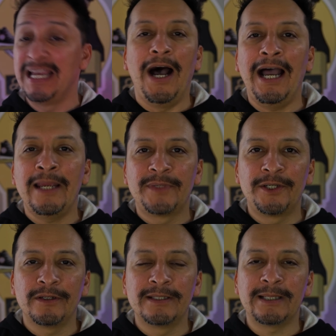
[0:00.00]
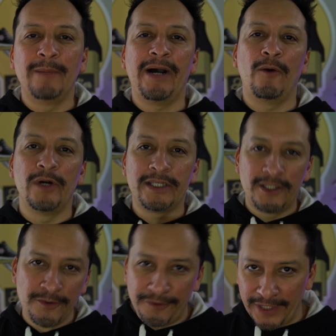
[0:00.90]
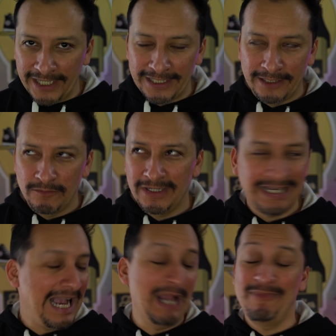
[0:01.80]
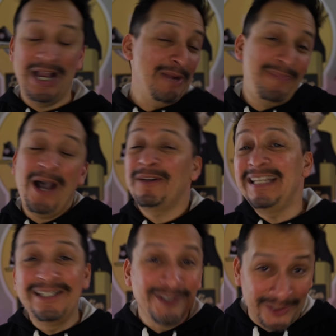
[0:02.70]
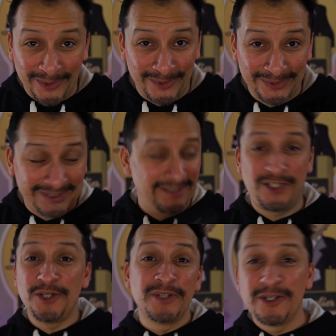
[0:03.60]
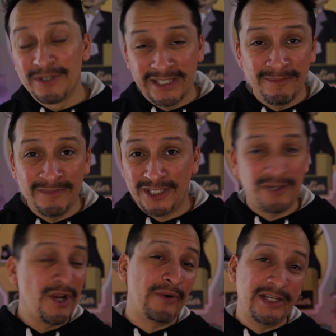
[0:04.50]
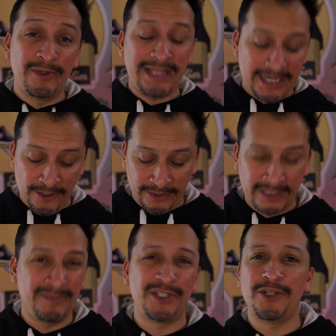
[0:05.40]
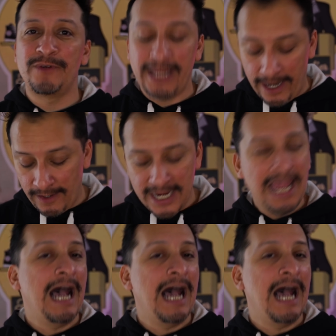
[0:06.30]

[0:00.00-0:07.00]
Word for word: I am curious about what you think about insoles. Do you use them? Do you know anyone that uses them? Do you care?